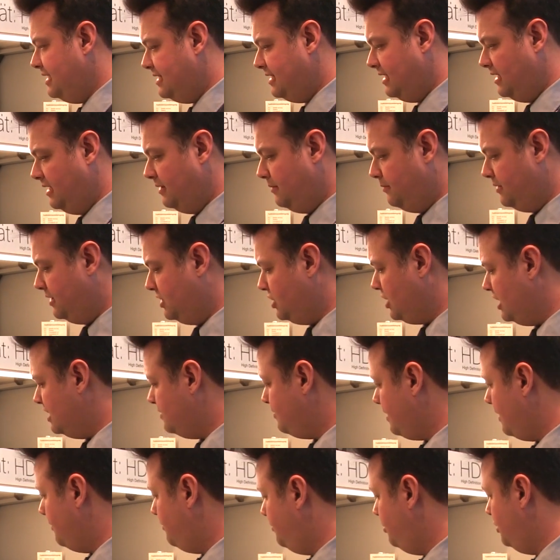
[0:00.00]
easily
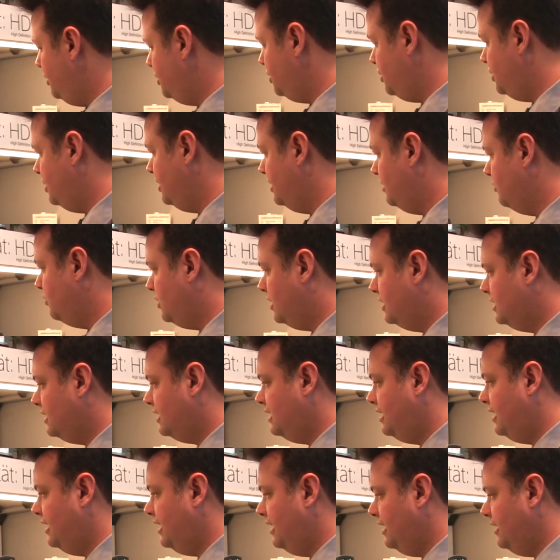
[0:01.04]
just by pushing one
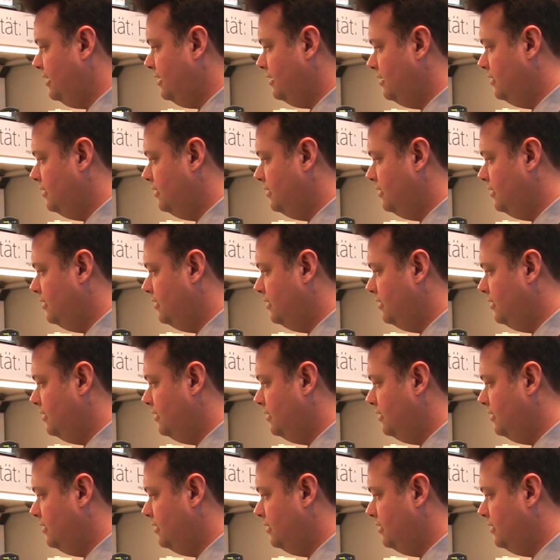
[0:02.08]
key,